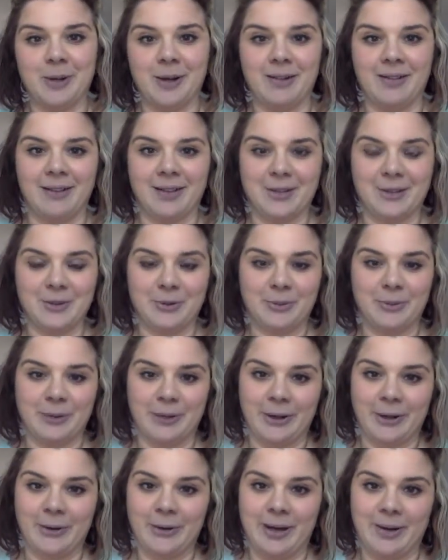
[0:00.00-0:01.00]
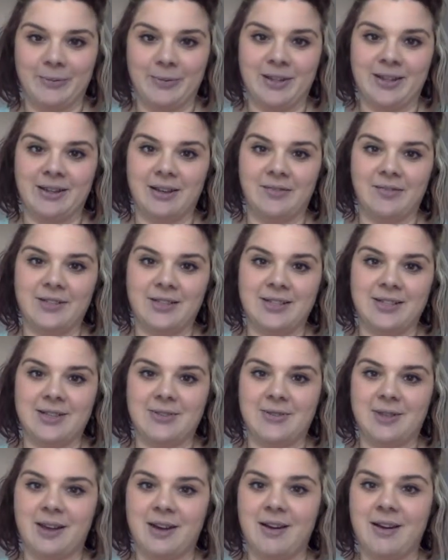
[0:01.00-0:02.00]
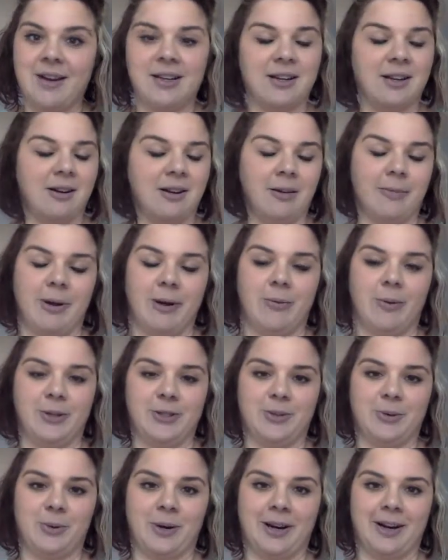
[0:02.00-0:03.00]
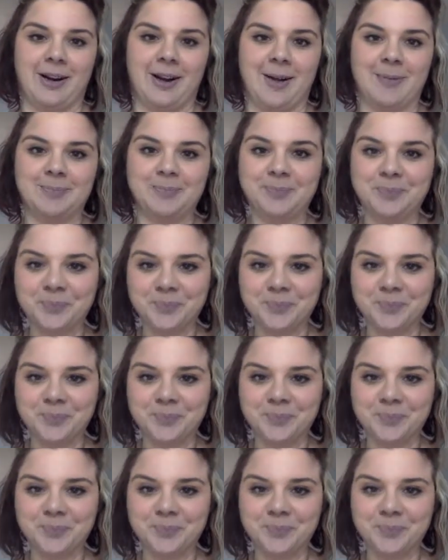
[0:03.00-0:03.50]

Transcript: I'll link to it below, and we'd love to see you there and hear about what you're working on.